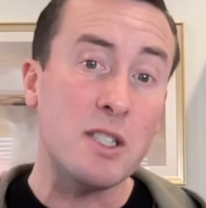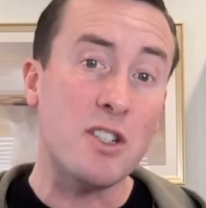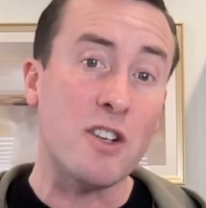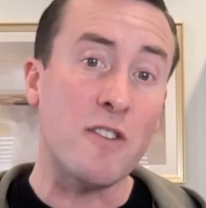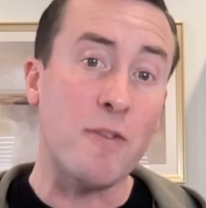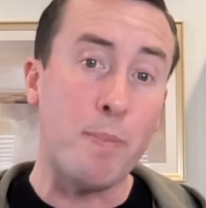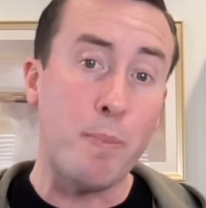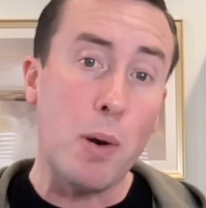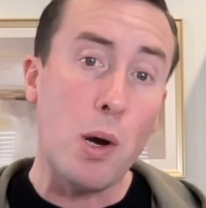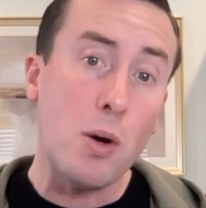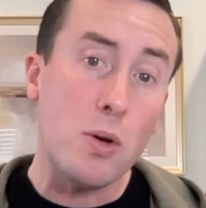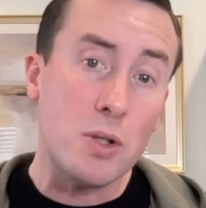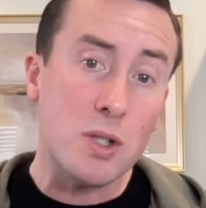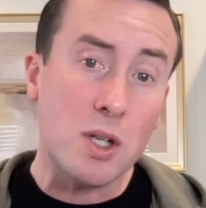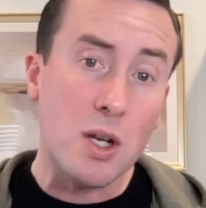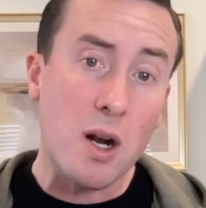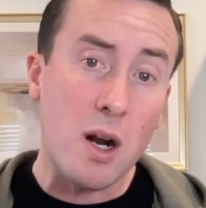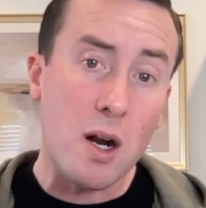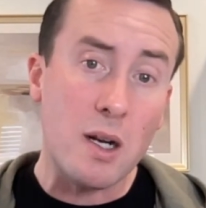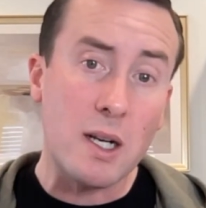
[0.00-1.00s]
of
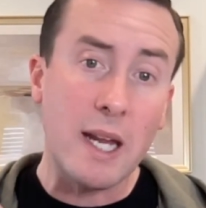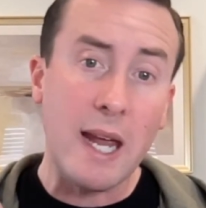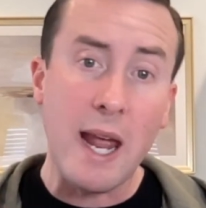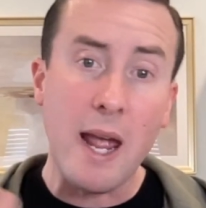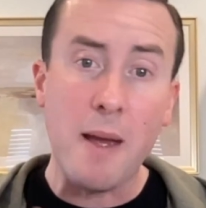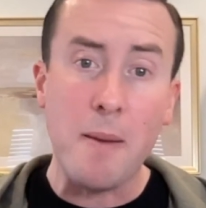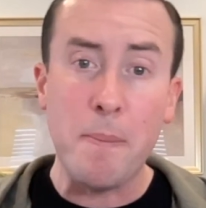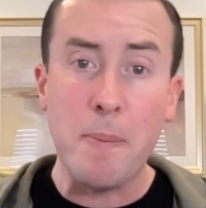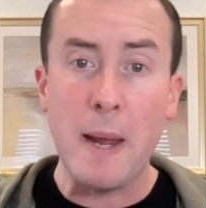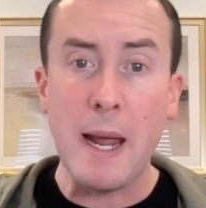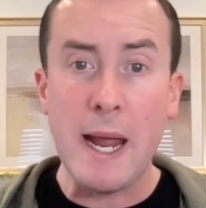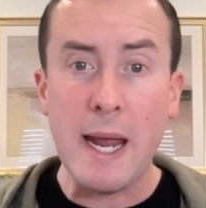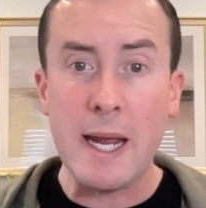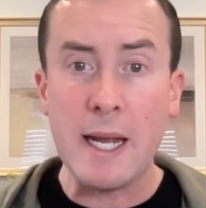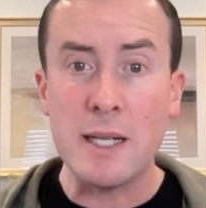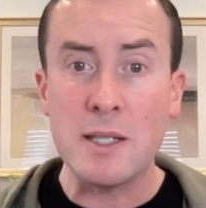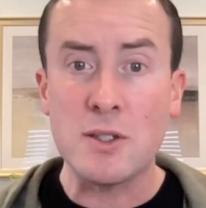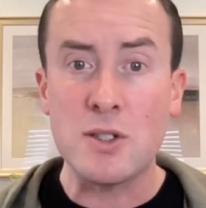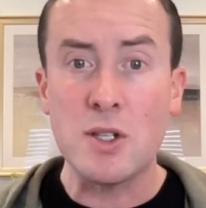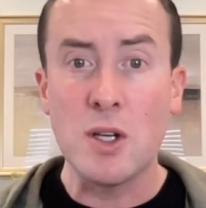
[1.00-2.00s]
postcard
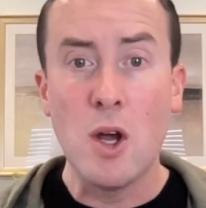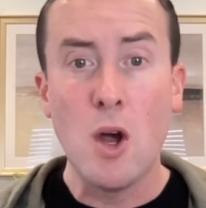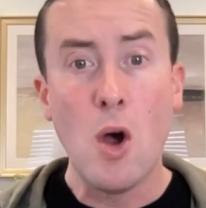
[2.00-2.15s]
campaigns